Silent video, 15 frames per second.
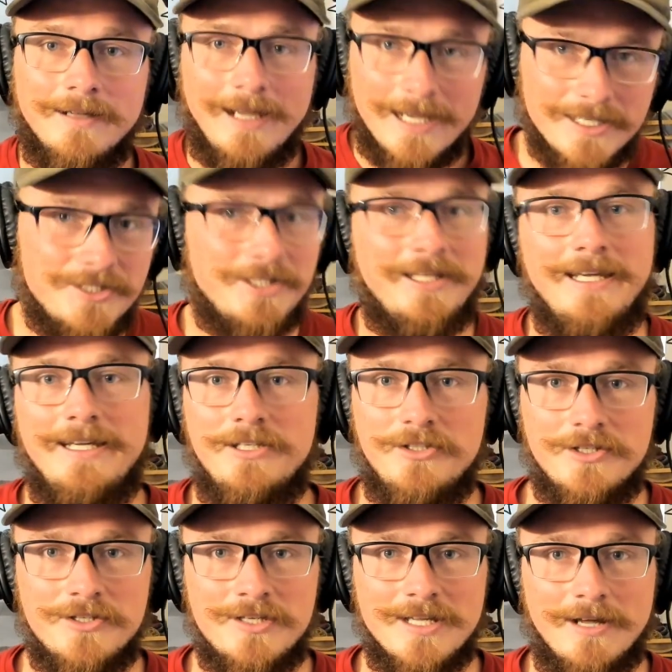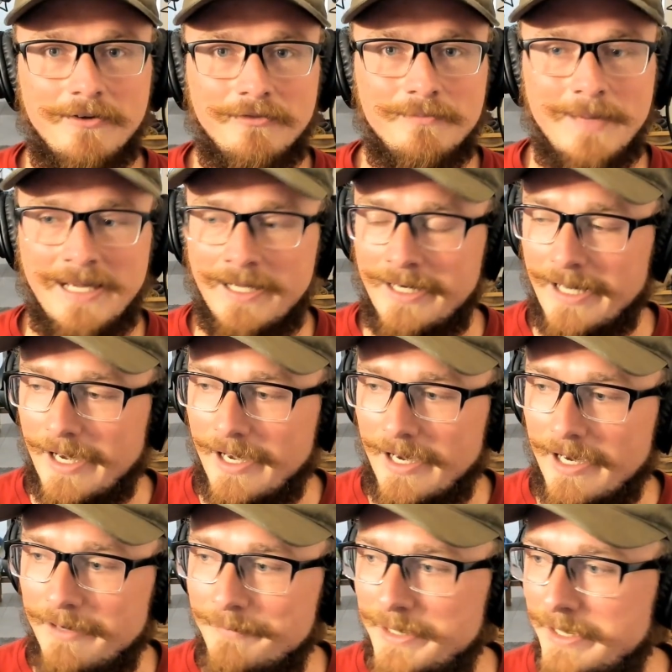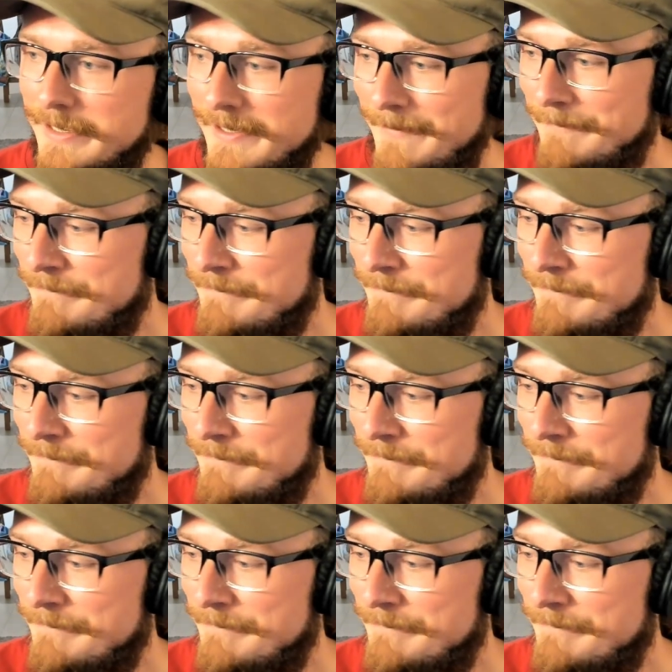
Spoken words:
Educate yourself, man. I mean...